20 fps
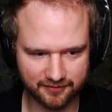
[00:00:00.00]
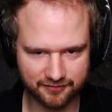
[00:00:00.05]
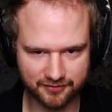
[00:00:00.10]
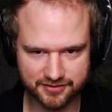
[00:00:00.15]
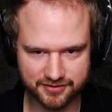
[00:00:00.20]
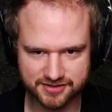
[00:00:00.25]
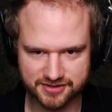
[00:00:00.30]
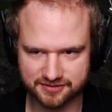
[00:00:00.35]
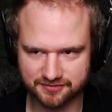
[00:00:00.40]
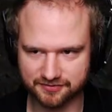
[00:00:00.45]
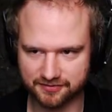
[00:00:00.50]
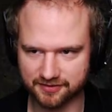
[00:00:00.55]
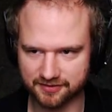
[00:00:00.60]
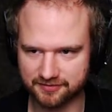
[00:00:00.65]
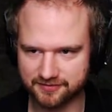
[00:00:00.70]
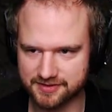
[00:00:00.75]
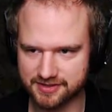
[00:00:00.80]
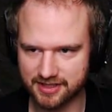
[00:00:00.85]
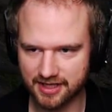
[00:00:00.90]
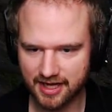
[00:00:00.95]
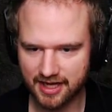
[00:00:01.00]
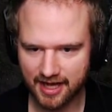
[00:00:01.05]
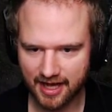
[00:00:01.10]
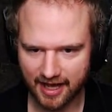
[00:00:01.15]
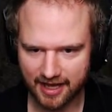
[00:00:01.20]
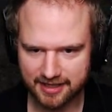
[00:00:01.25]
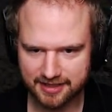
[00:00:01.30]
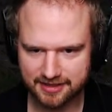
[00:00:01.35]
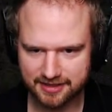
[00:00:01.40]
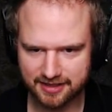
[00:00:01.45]
versus 50.
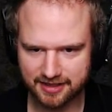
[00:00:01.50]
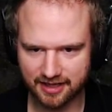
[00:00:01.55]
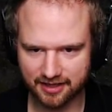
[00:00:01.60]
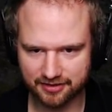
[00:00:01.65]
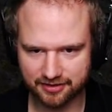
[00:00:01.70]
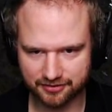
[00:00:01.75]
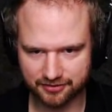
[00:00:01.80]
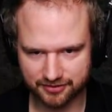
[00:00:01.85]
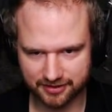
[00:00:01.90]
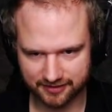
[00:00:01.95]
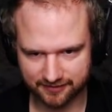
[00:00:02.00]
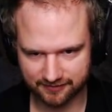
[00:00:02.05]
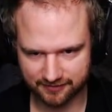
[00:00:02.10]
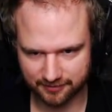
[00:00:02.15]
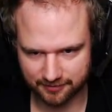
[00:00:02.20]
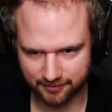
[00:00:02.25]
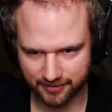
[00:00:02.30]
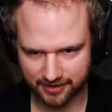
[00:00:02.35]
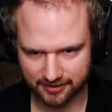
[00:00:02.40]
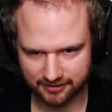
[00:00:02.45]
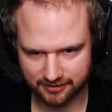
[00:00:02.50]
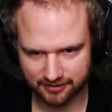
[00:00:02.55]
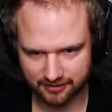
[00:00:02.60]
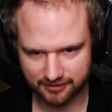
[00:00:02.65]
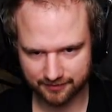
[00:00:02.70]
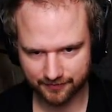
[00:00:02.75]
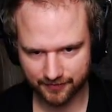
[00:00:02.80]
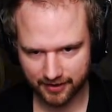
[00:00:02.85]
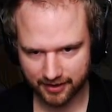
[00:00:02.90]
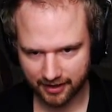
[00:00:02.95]
Another easy battle.
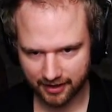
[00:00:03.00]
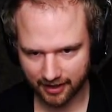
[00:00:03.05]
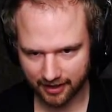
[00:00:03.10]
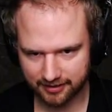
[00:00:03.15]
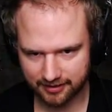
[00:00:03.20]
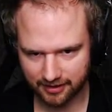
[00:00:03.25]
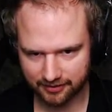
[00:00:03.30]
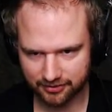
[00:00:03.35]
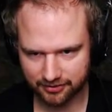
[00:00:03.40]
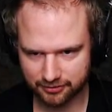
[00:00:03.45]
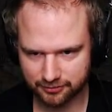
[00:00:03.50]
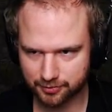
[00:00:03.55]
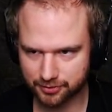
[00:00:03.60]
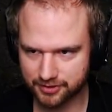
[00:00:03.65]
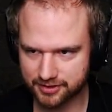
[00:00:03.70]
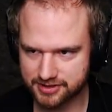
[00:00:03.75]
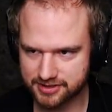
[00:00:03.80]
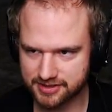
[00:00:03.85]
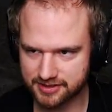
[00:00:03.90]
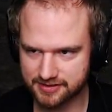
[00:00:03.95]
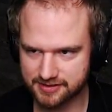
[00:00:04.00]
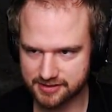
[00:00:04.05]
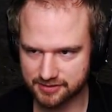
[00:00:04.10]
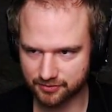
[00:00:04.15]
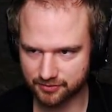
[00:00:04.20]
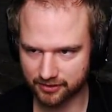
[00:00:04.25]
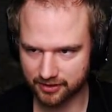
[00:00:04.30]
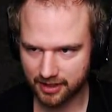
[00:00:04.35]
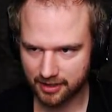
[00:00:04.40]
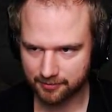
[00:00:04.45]
Another pretty easy
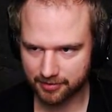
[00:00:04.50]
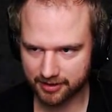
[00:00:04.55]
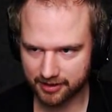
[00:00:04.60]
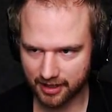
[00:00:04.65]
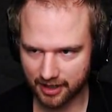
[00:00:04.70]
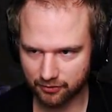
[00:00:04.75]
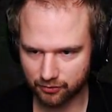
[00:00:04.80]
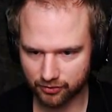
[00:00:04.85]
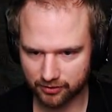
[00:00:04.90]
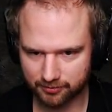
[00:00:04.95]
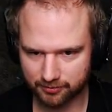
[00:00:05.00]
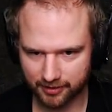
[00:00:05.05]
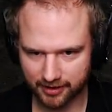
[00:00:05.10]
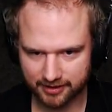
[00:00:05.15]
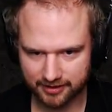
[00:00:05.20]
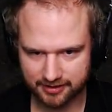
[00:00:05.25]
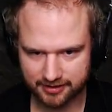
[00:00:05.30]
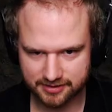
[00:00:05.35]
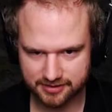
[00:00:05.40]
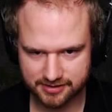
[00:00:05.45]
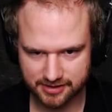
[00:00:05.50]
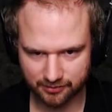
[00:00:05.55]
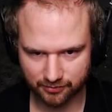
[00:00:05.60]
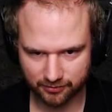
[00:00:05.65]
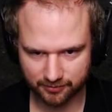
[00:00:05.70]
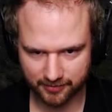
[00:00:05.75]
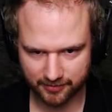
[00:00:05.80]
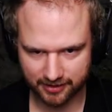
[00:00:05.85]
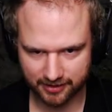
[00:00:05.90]
one. But I will make it. I will